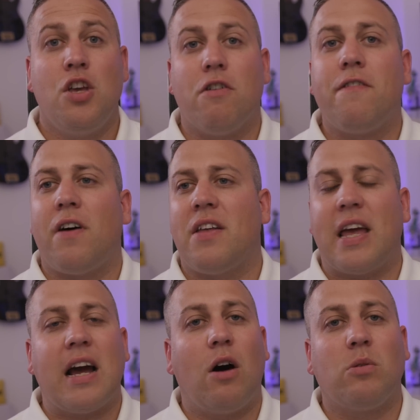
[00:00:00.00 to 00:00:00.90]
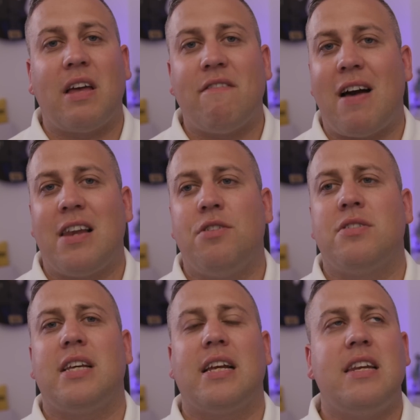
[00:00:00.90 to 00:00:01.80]
you'll find they hold their value
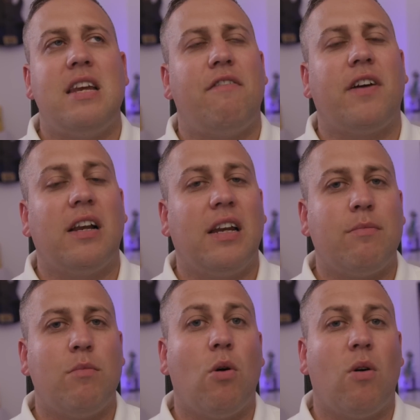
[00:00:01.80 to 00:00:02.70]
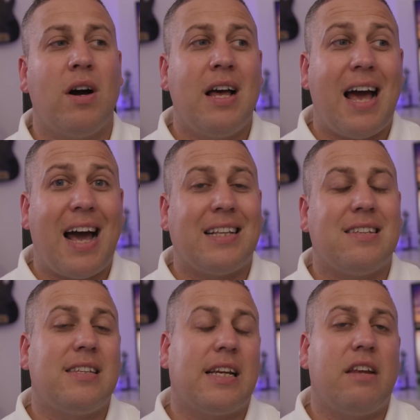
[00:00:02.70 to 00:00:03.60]
significantly more
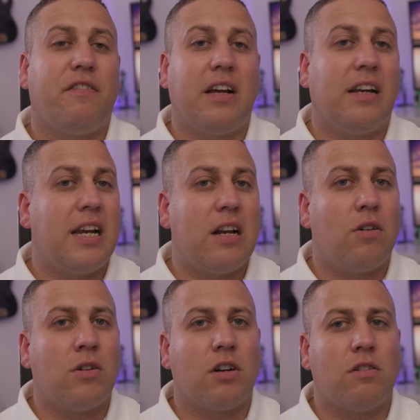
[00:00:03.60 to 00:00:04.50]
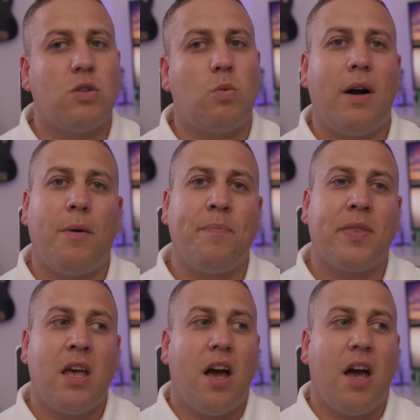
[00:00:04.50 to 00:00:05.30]
and significantly longer as well.